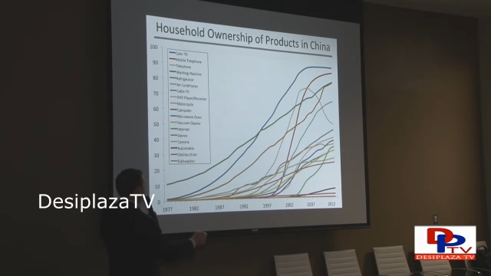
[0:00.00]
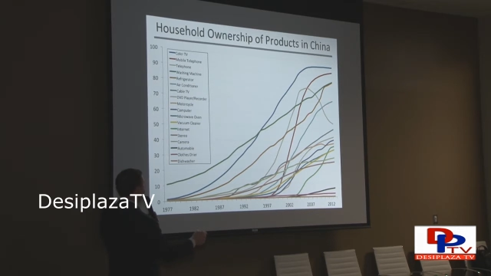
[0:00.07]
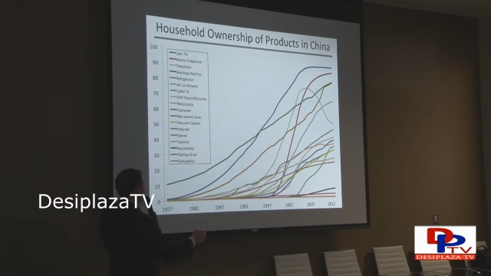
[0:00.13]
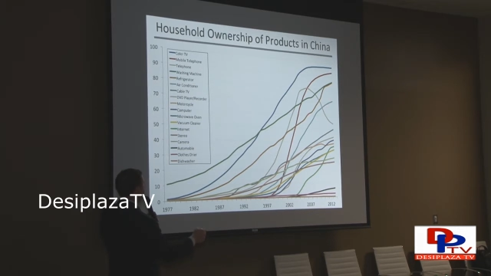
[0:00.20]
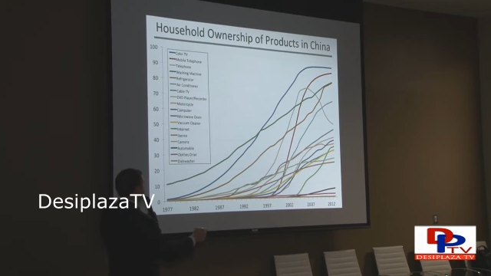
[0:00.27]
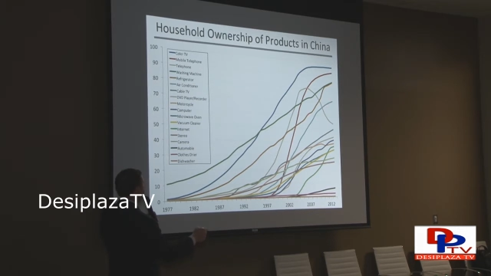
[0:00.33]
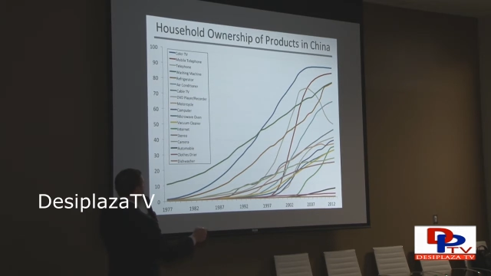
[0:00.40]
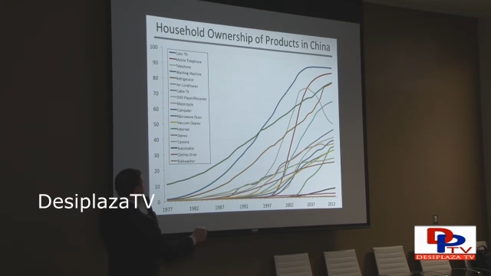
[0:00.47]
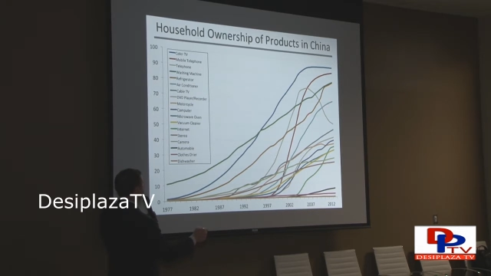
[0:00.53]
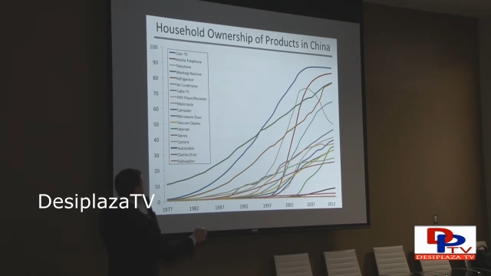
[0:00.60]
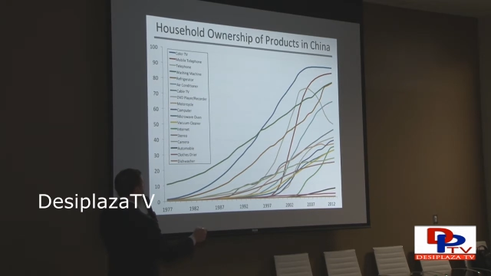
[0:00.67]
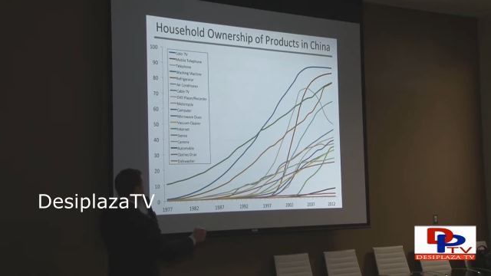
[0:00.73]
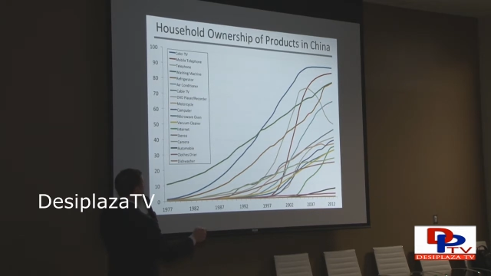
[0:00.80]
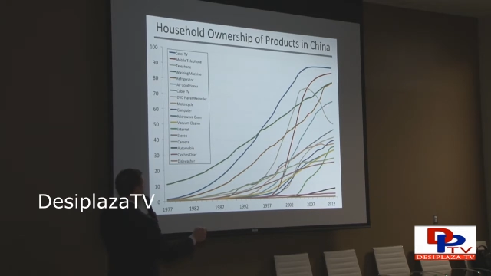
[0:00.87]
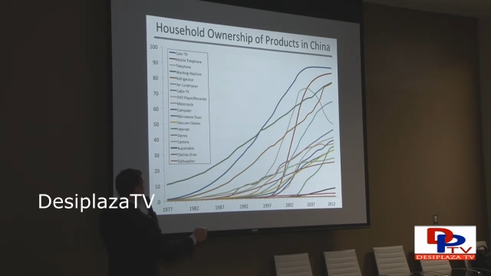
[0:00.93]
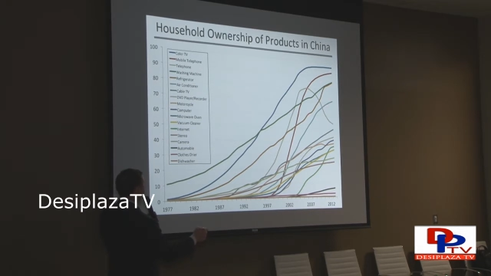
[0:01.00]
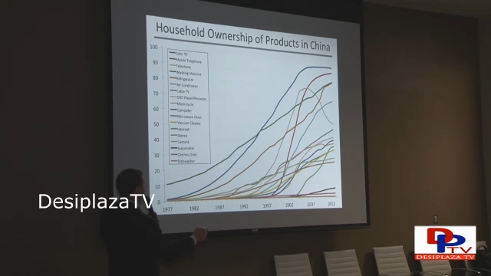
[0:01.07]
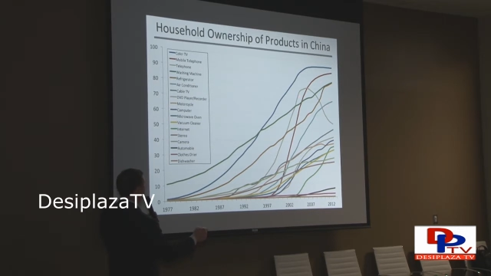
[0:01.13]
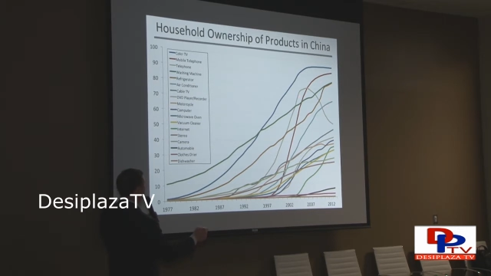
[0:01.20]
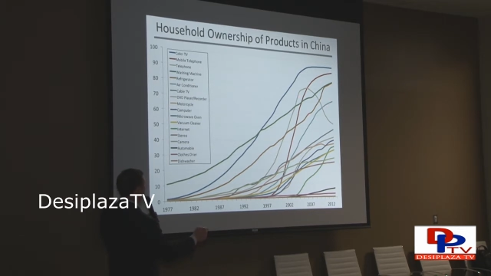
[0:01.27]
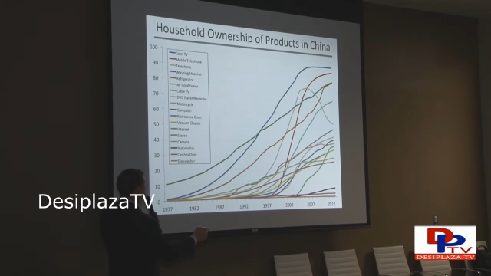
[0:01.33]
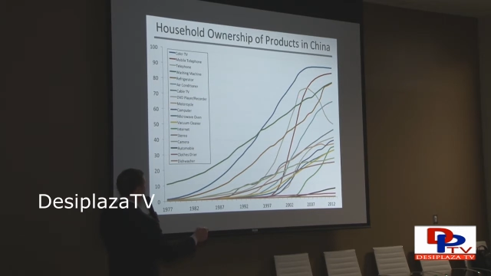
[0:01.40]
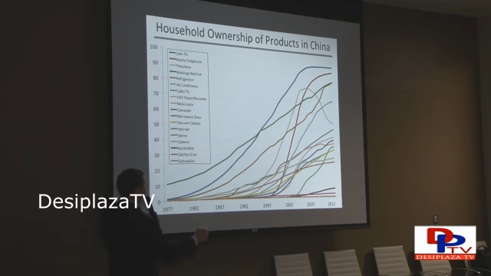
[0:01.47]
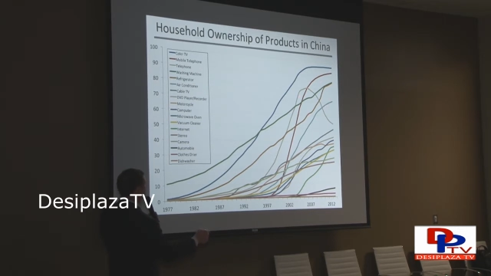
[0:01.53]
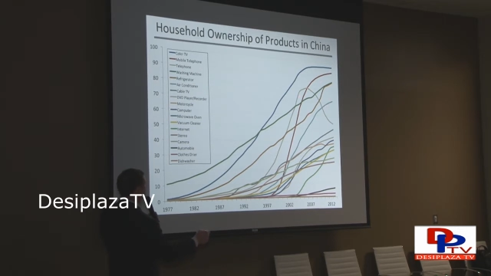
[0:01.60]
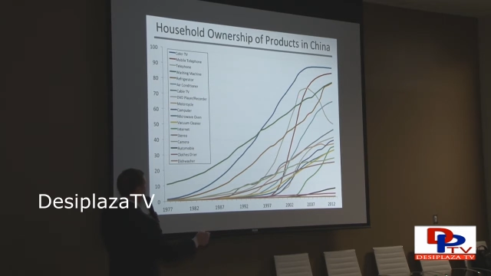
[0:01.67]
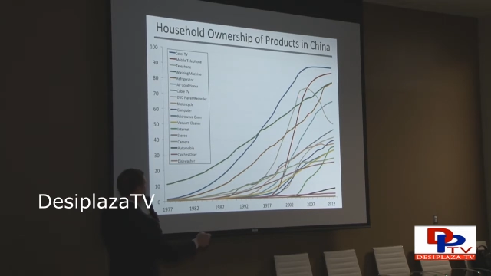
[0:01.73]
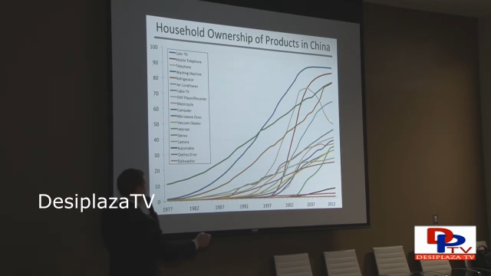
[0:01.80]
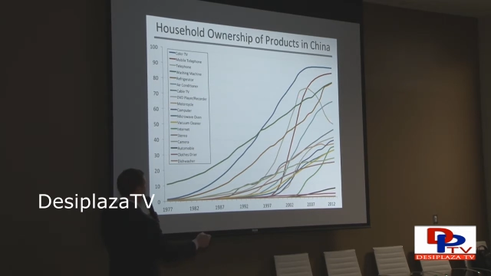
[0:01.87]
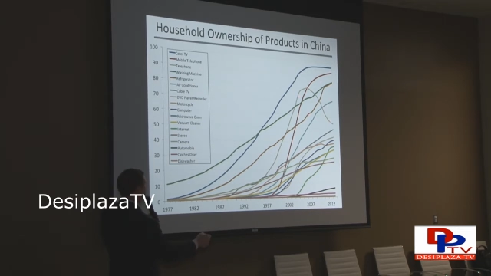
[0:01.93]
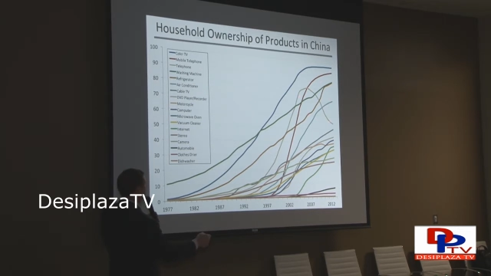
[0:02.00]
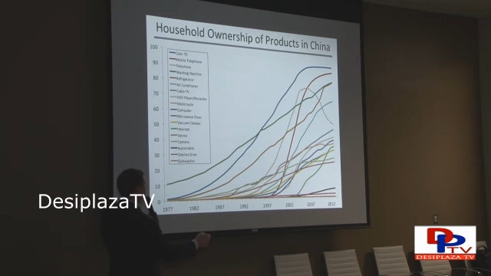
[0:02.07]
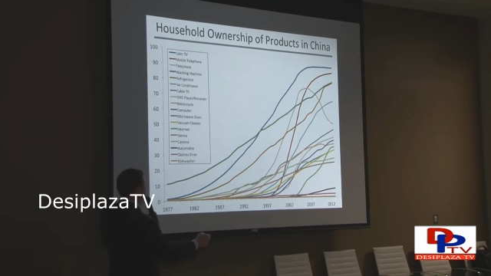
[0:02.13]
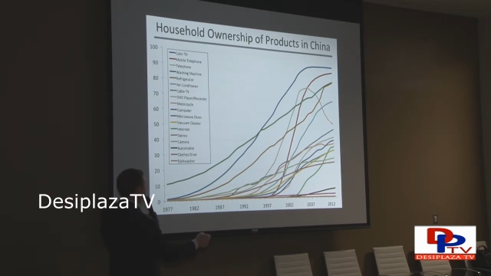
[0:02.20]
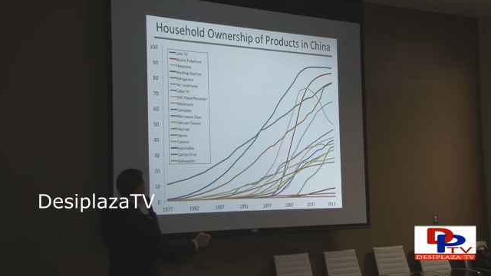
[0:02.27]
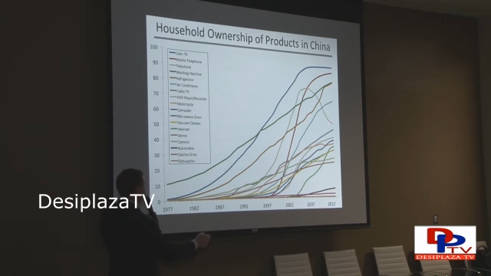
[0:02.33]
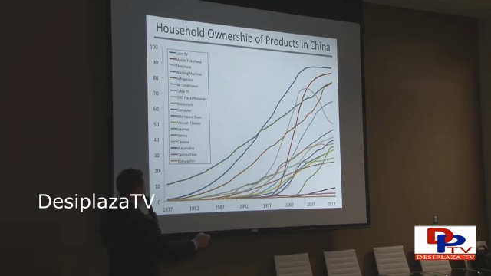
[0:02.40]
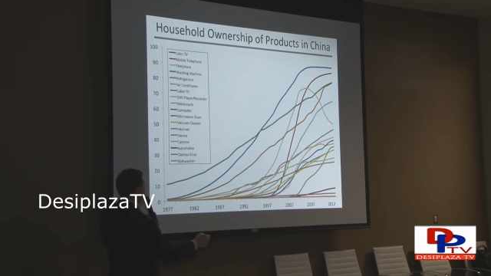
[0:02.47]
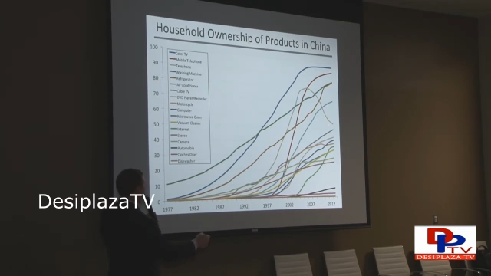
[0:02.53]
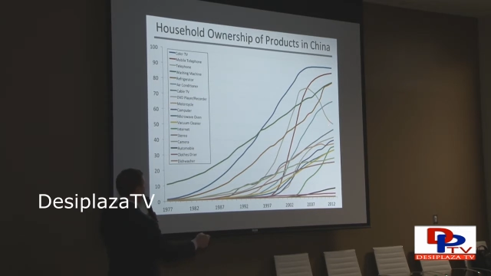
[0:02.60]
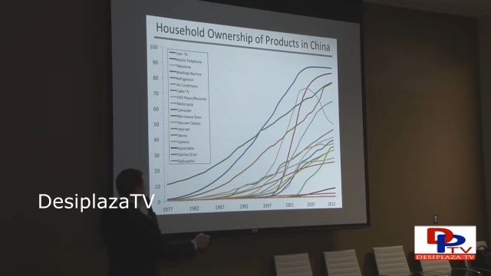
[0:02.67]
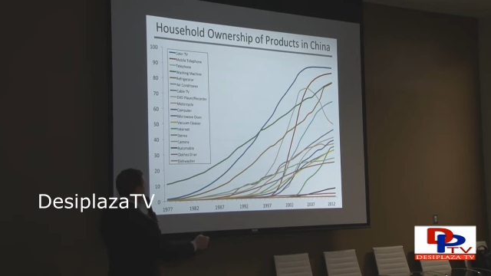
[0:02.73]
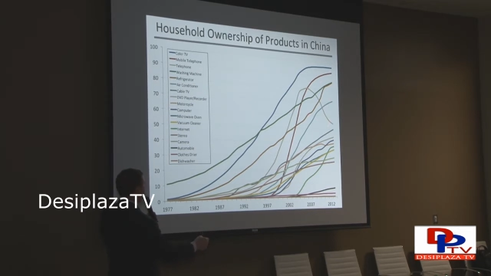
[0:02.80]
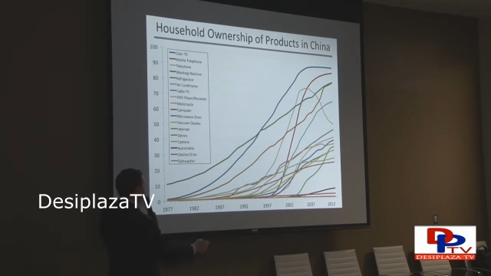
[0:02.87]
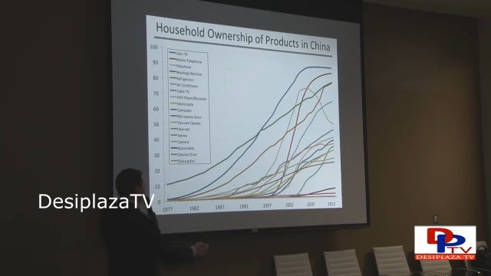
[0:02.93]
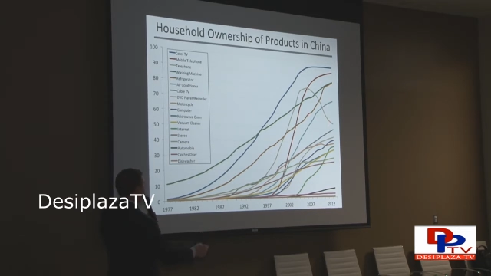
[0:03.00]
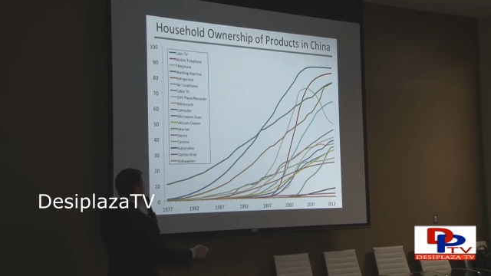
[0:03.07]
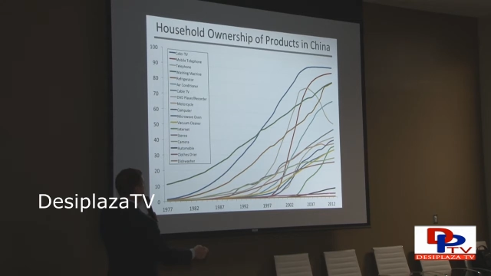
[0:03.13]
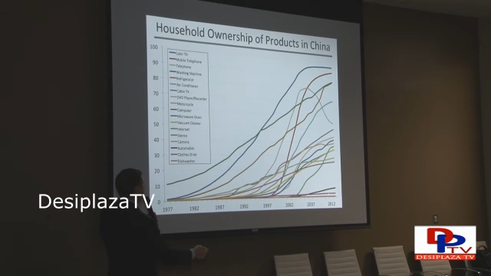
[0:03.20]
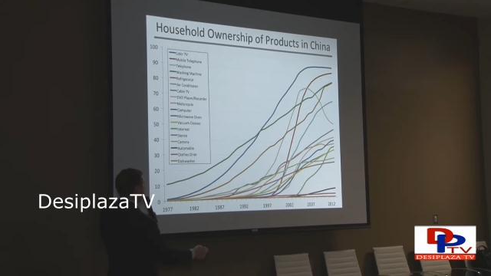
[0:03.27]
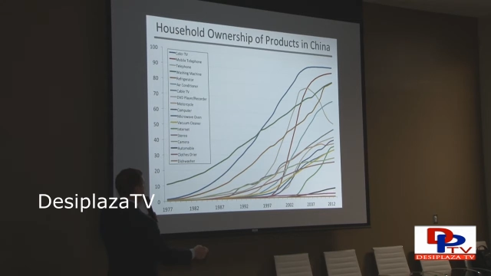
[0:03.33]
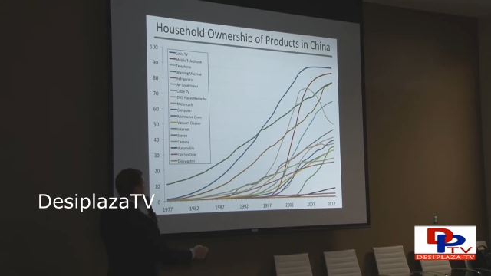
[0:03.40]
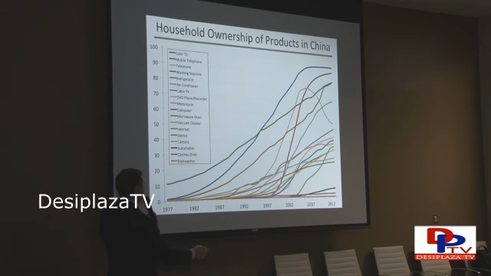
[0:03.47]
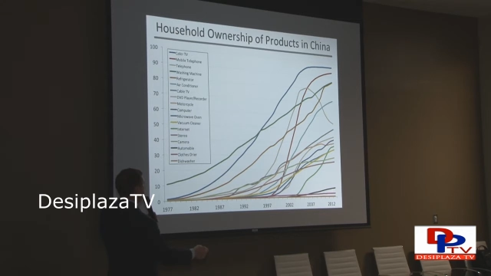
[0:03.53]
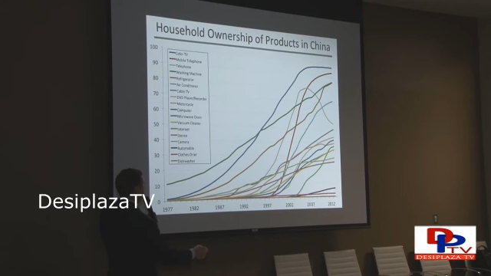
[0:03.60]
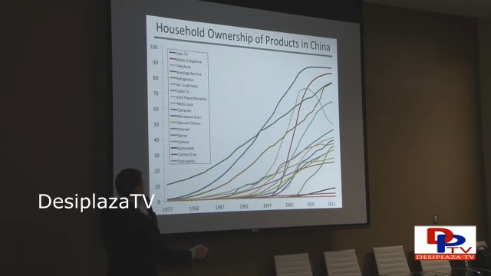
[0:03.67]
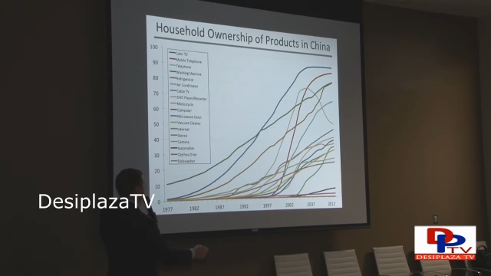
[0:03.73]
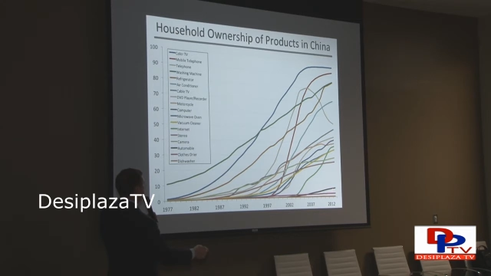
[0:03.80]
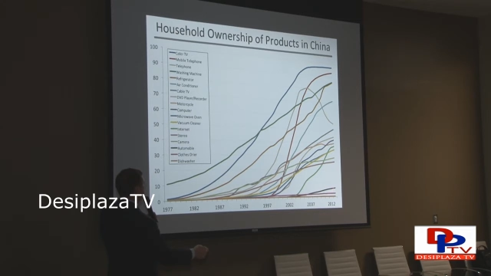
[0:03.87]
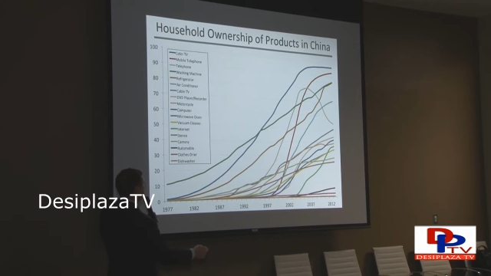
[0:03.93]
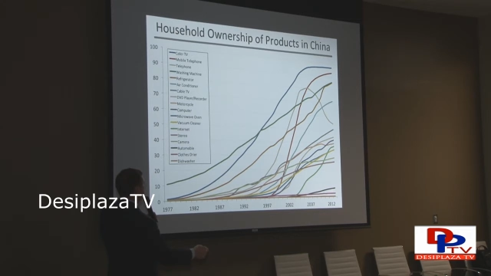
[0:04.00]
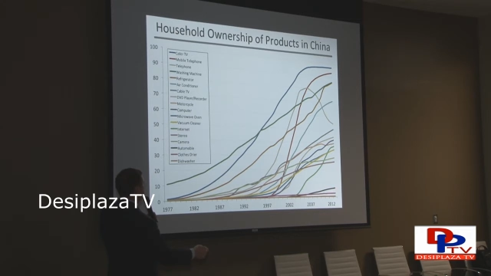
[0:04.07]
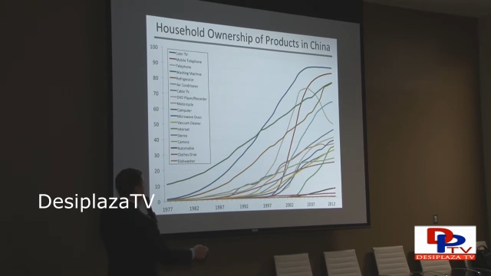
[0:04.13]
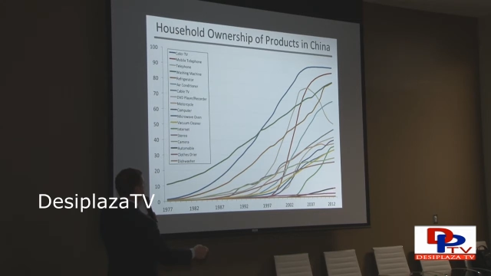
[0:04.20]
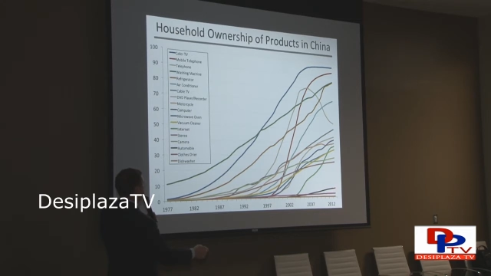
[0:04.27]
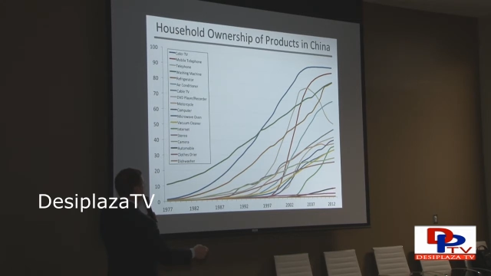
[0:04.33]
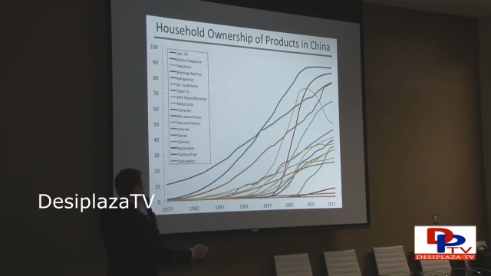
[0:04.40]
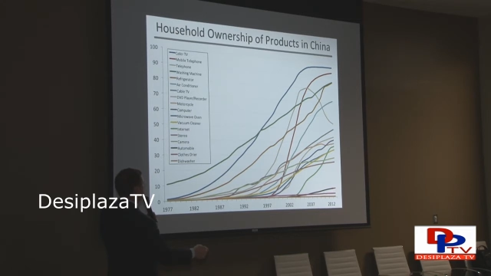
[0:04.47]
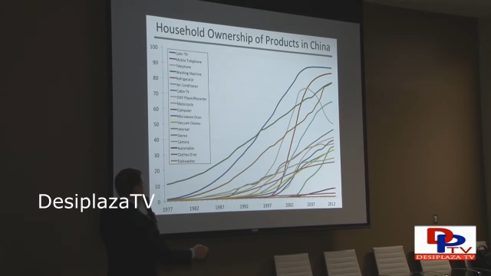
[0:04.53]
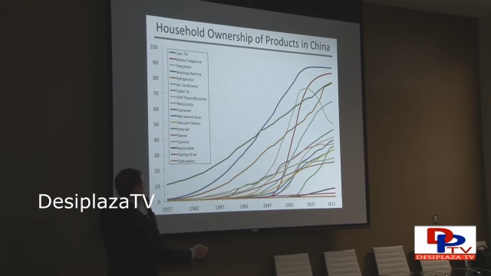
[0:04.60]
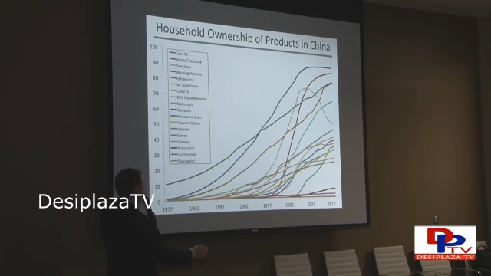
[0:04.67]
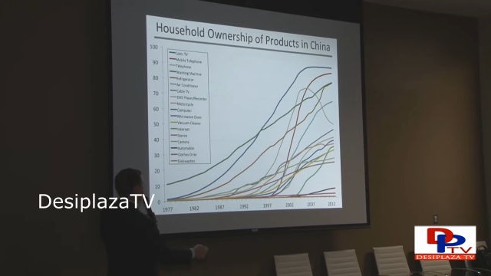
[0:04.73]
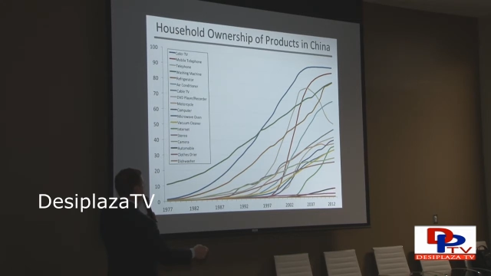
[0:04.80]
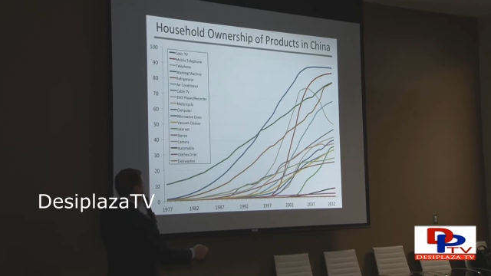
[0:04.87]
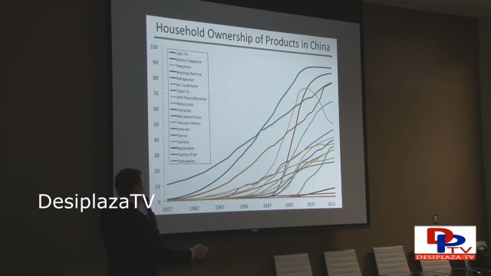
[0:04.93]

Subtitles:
Nobody's mouth can be seen.